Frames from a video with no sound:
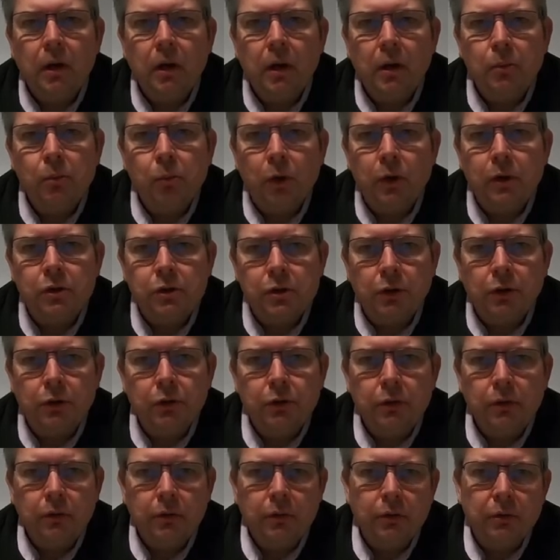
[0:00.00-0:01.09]
I'm Wayne
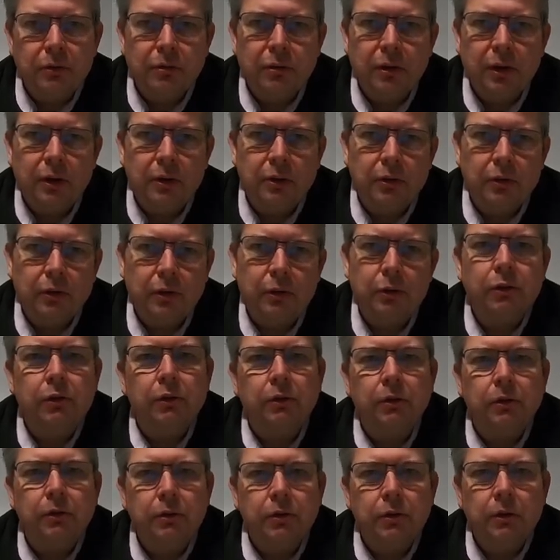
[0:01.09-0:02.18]
Johnson of FIDA
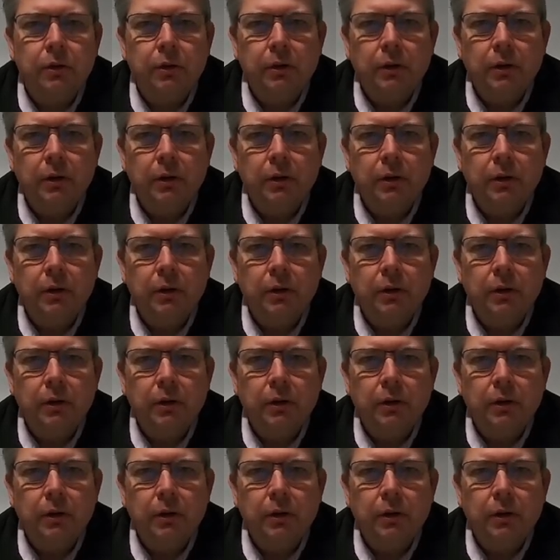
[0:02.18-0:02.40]
Solutions,